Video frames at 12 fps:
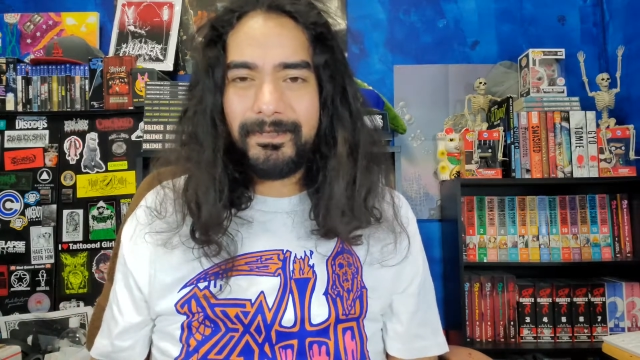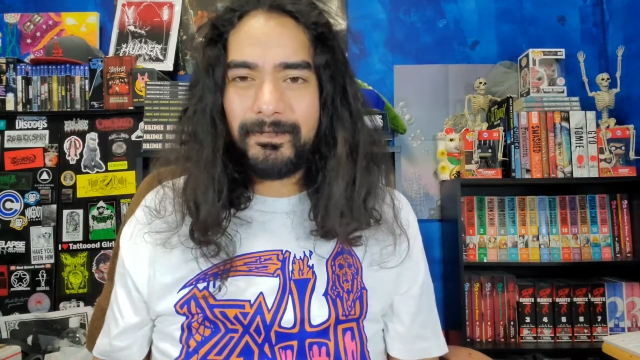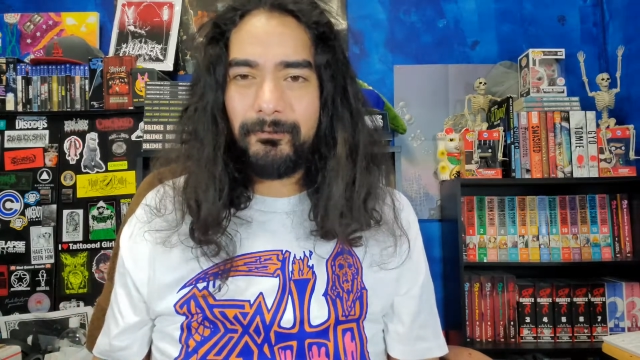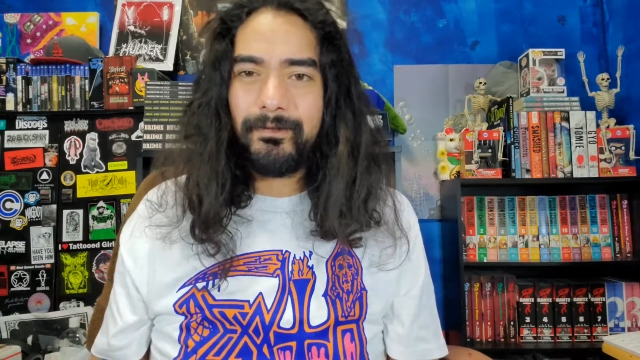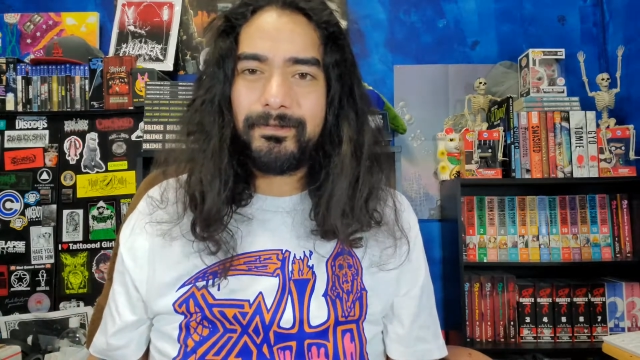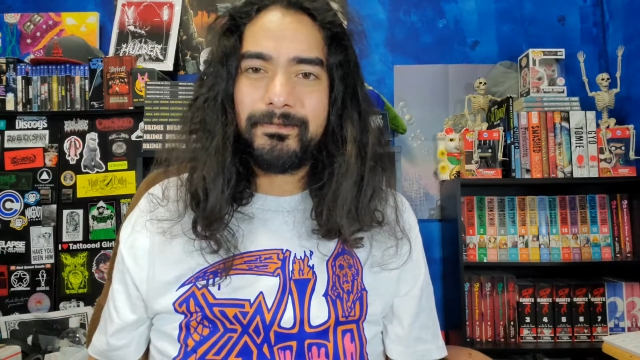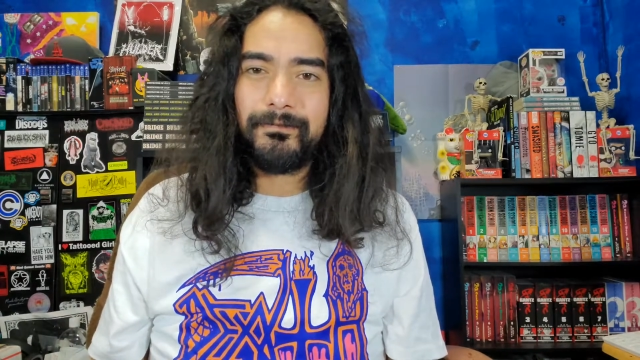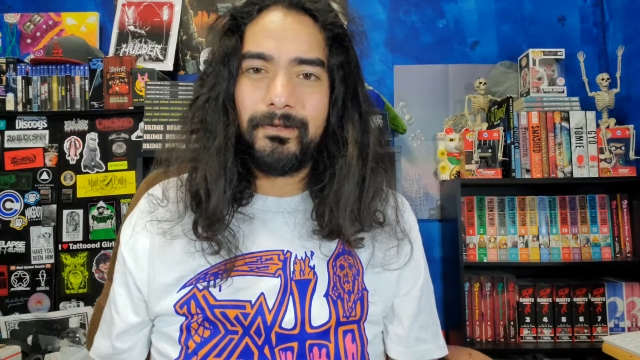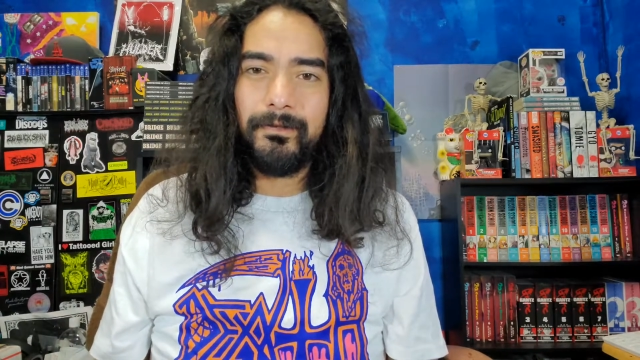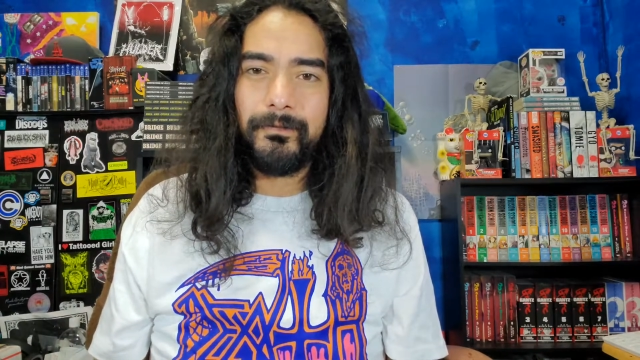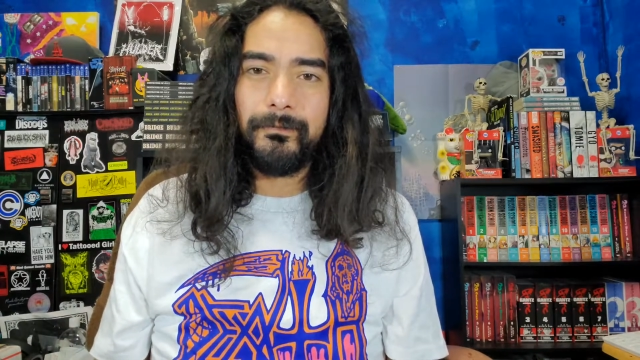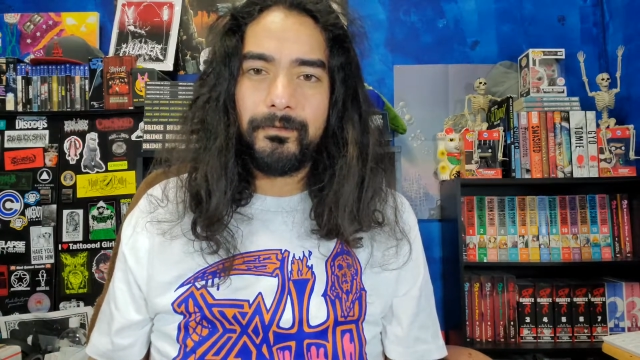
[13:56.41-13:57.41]
that I want to stray a
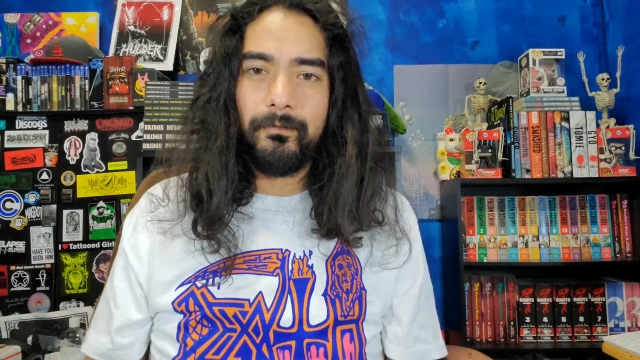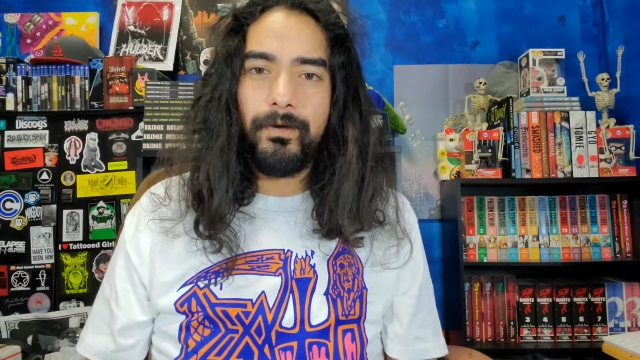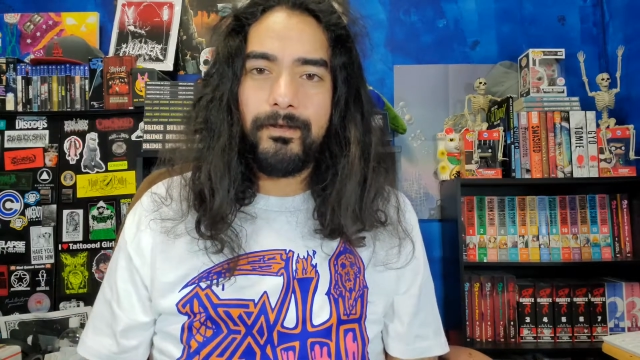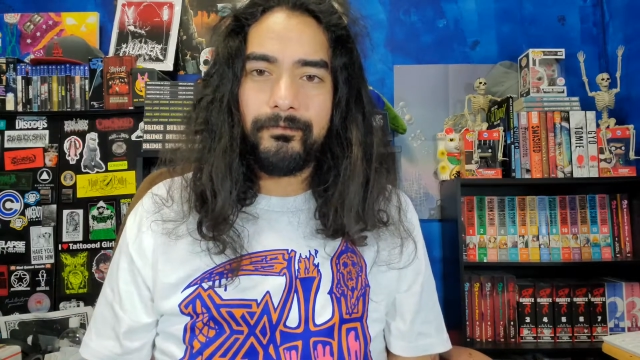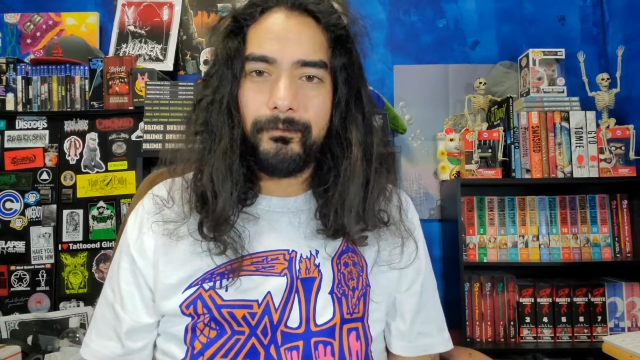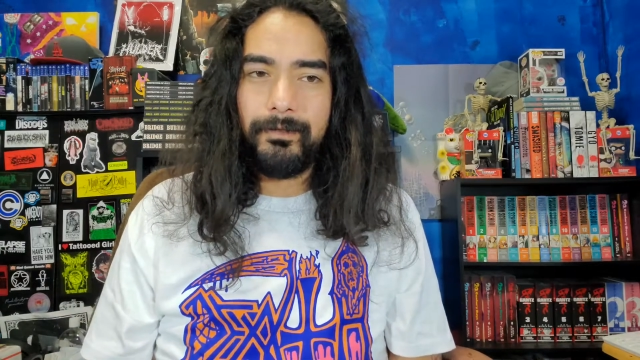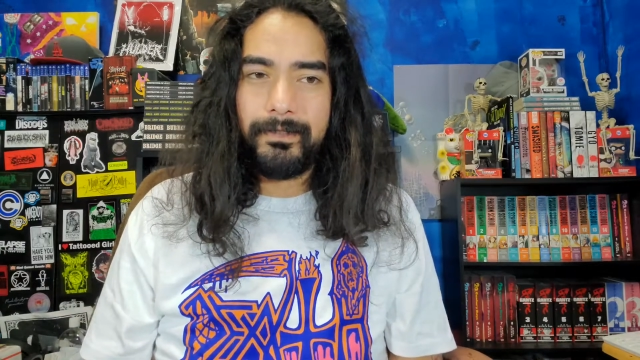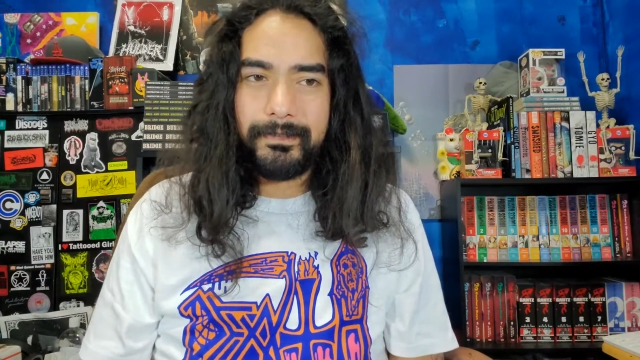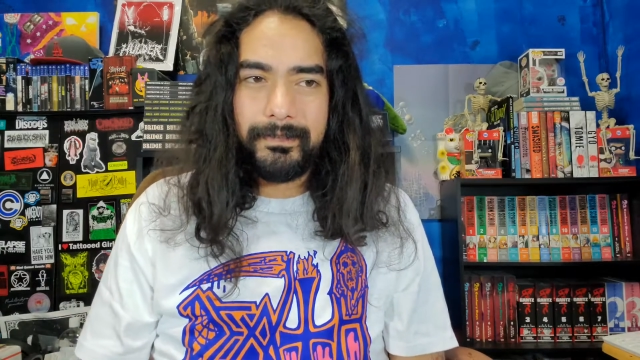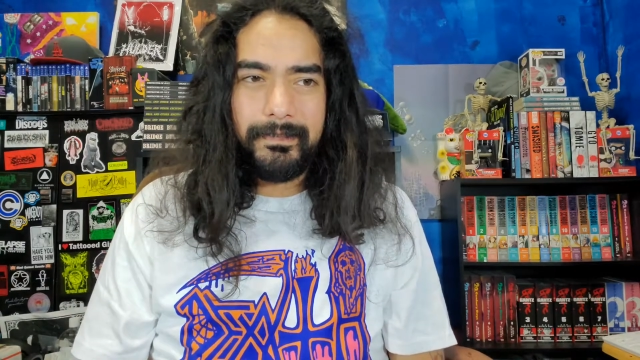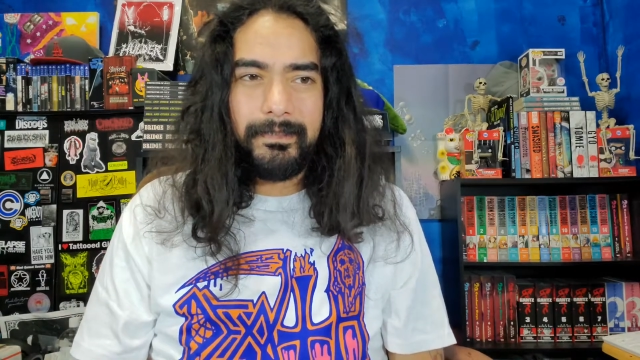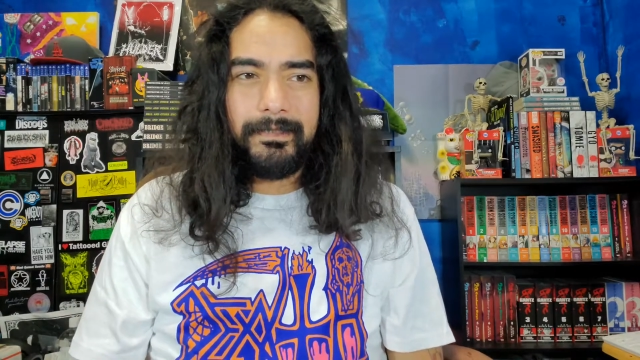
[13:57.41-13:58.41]
little bit away from
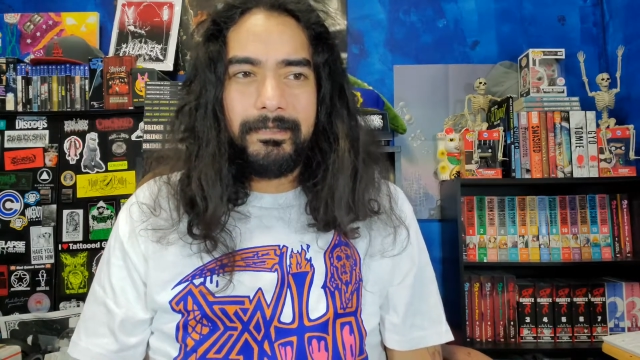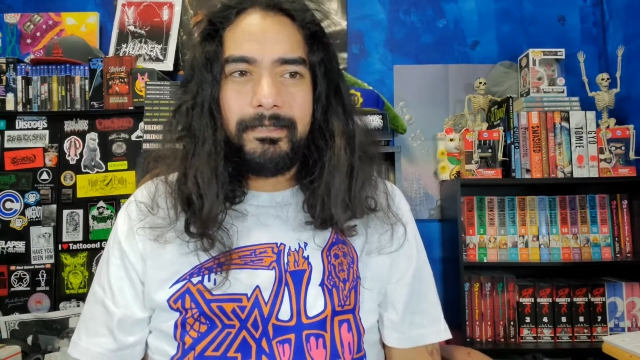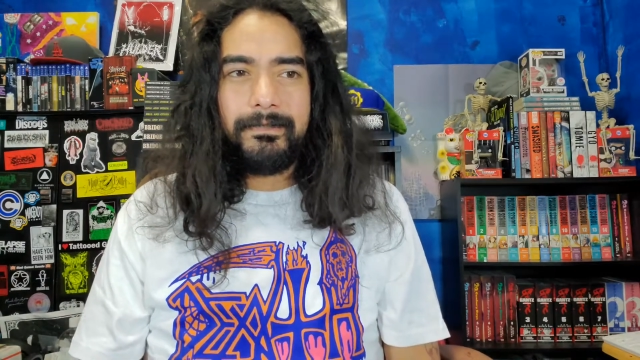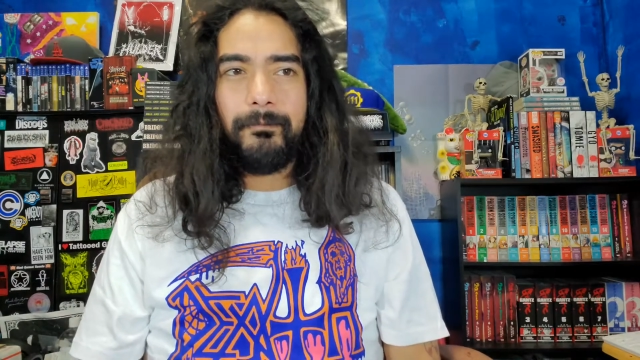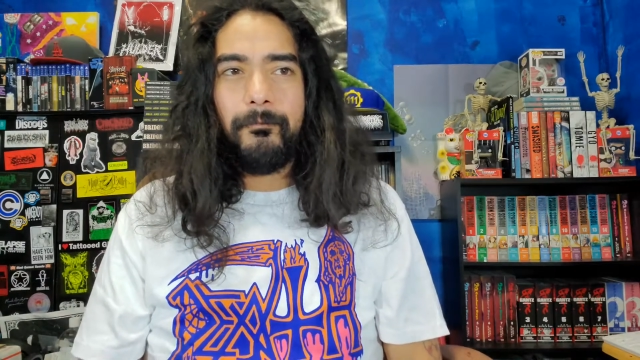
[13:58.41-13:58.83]
the